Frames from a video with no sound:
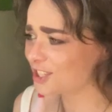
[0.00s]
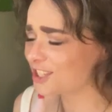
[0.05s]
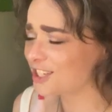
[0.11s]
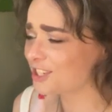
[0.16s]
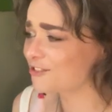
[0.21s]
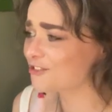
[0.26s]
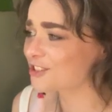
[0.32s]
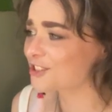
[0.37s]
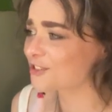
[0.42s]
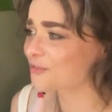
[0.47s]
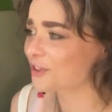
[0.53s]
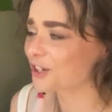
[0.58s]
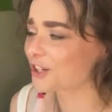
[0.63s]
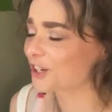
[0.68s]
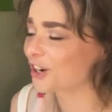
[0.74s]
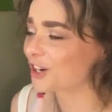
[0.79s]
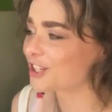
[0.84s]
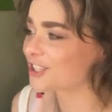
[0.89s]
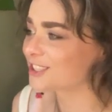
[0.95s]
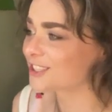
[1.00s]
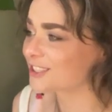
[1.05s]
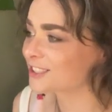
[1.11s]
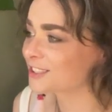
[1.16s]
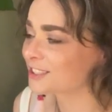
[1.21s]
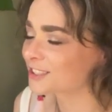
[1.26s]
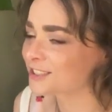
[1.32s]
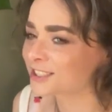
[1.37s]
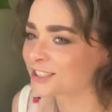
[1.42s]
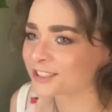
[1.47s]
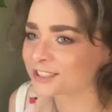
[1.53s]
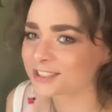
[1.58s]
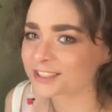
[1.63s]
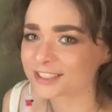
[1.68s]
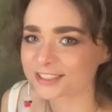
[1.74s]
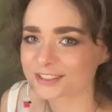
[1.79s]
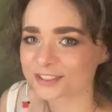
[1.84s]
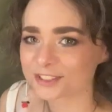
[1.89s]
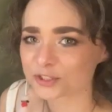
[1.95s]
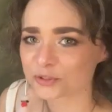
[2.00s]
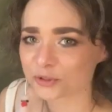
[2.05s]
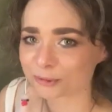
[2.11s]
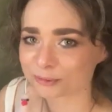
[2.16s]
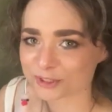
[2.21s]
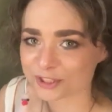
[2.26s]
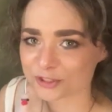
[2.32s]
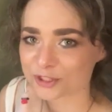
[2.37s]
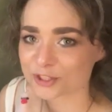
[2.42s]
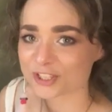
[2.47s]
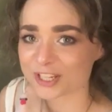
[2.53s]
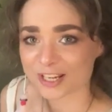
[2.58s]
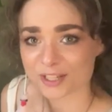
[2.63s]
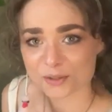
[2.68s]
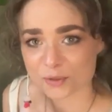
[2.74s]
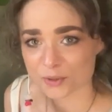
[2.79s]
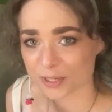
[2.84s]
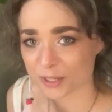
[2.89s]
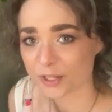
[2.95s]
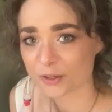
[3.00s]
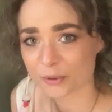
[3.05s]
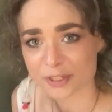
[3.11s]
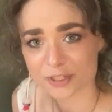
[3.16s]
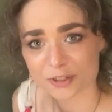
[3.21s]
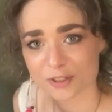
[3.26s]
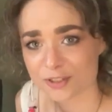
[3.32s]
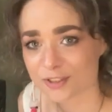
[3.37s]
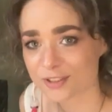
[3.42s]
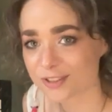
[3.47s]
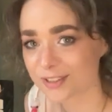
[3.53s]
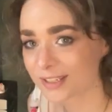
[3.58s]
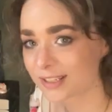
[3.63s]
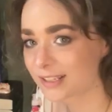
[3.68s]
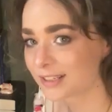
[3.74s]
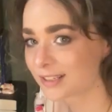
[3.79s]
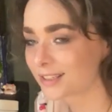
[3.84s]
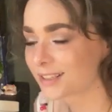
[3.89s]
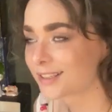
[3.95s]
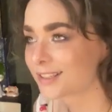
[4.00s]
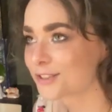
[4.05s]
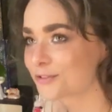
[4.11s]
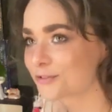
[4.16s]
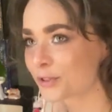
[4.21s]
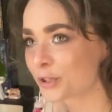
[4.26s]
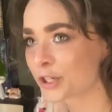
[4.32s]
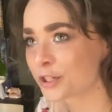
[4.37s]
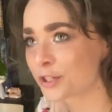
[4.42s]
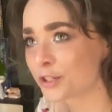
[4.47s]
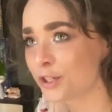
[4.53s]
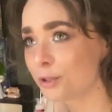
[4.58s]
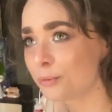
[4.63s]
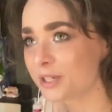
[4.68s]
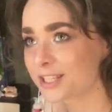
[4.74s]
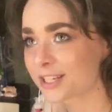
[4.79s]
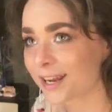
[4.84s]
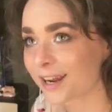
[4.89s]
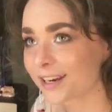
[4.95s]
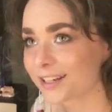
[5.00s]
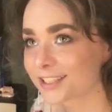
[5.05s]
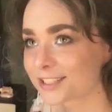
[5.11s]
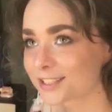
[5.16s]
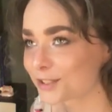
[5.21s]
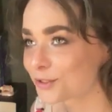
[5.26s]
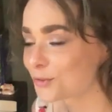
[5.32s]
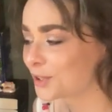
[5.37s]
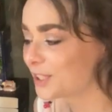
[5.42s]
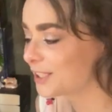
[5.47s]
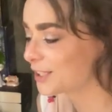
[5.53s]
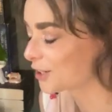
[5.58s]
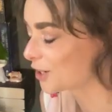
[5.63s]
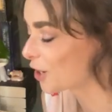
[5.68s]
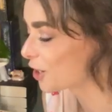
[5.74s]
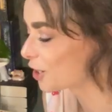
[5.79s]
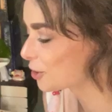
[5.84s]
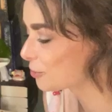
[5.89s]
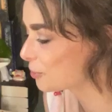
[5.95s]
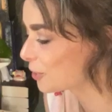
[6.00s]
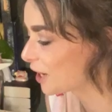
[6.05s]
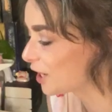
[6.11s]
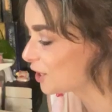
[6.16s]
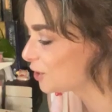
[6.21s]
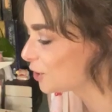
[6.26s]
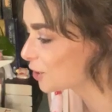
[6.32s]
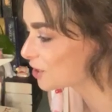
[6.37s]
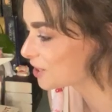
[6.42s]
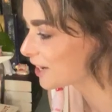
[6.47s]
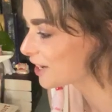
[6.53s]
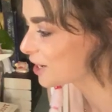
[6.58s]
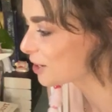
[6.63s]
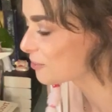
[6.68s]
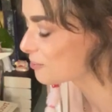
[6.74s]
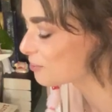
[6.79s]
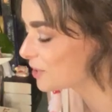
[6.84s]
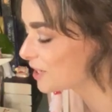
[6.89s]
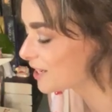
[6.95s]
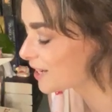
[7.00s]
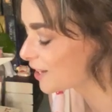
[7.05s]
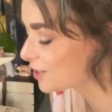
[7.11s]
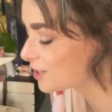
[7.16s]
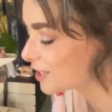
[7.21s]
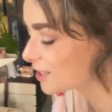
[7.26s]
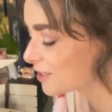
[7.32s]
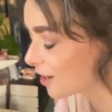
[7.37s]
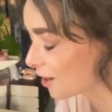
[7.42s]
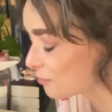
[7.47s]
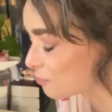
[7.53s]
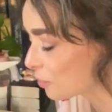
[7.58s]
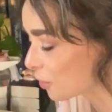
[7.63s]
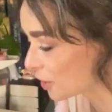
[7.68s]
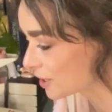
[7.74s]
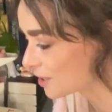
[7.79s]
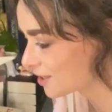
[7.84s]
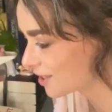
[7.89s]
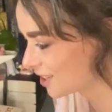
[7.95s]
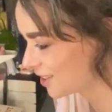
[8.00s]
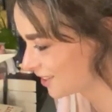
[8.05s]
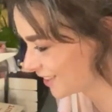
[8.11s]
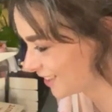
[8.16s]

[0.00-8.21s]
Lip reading: isn't even very hard. The script is just answering questions for the newbie tag. It's really not hard, but I look like I'm being held at gunpoint